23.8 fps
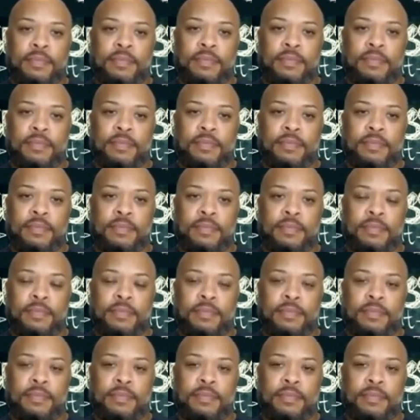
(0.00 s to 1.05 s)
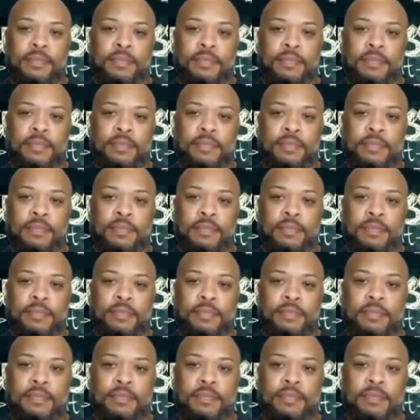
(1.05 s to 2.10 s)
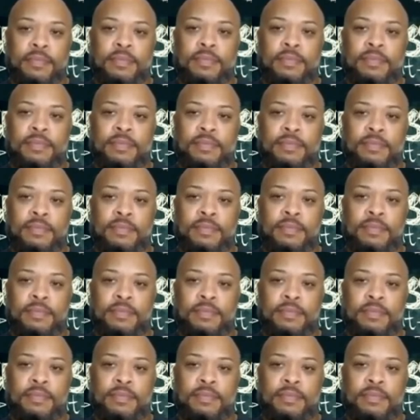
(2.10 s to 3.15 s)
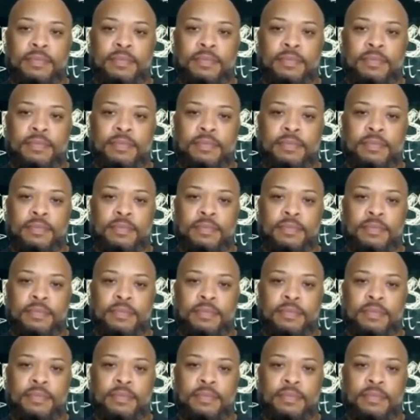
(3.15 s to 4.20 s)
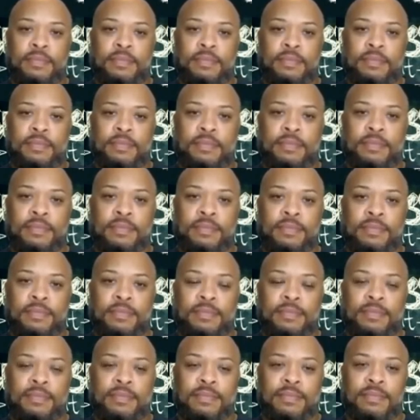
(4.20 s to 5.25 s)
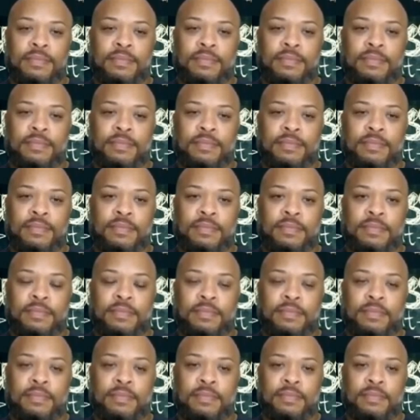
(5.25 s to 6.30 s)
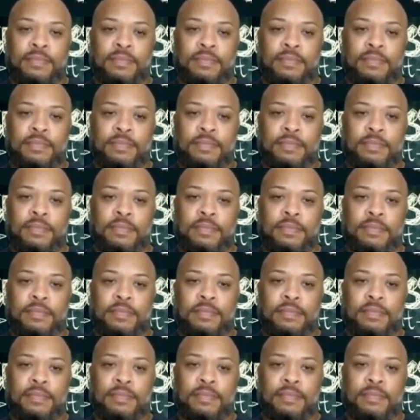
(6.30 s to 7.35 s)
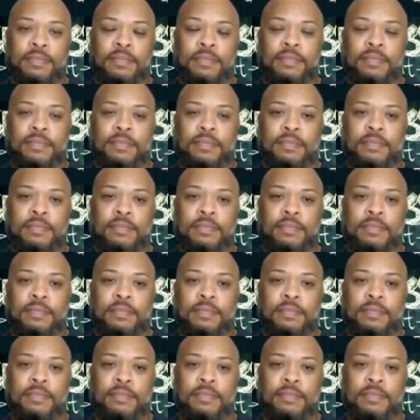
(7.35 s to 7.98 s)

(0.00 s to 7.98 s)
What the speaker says: This person isn't speaking.